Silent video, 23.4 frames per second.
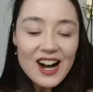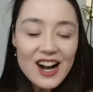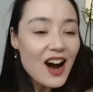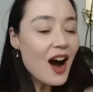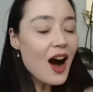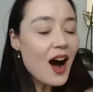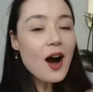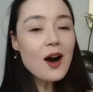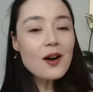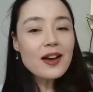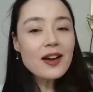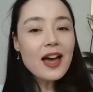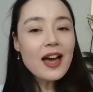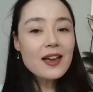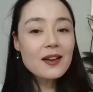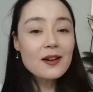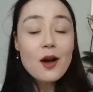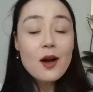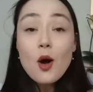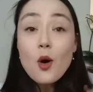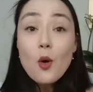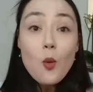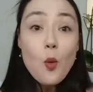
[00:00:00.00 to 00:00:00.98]
Okay,
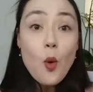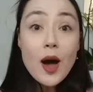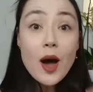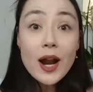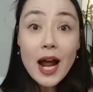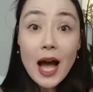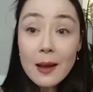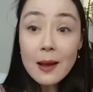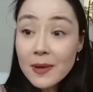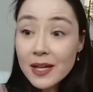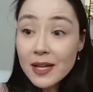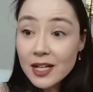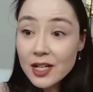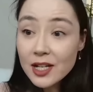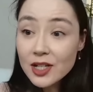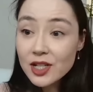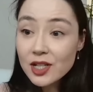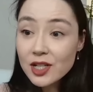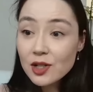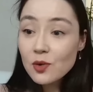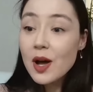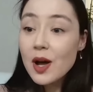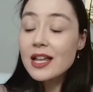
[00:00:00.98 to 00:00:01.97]
what I'm gonna
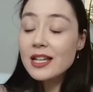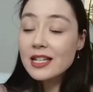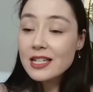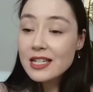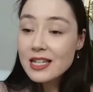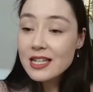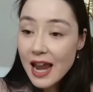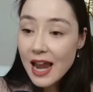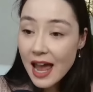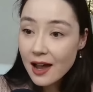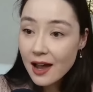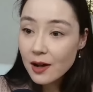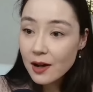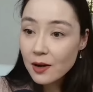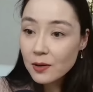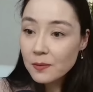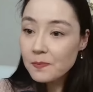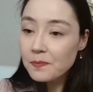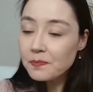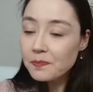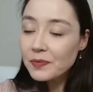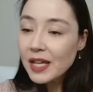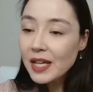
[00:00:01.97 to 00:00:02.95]
do now
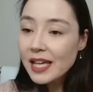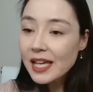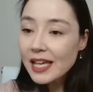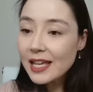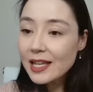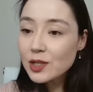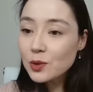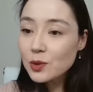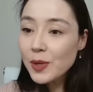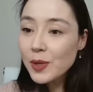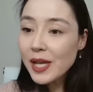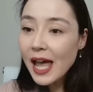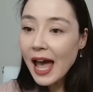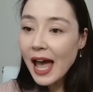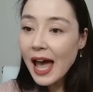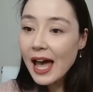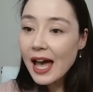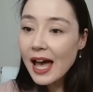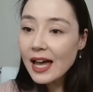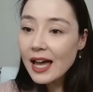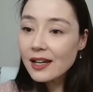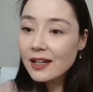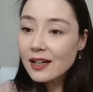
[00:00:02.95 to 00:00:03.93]
is we
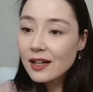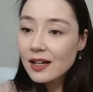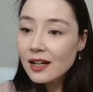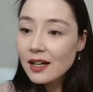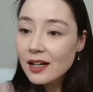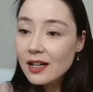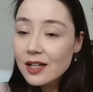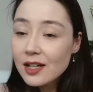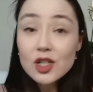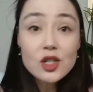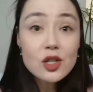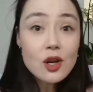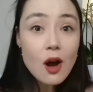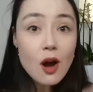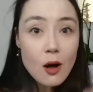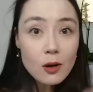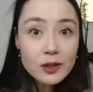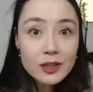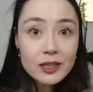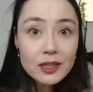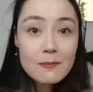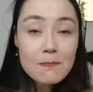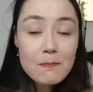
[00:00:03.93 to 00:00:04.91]
had
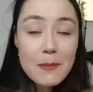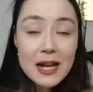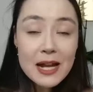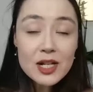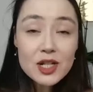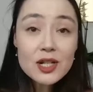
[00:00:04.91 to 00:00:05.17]
Dalton mention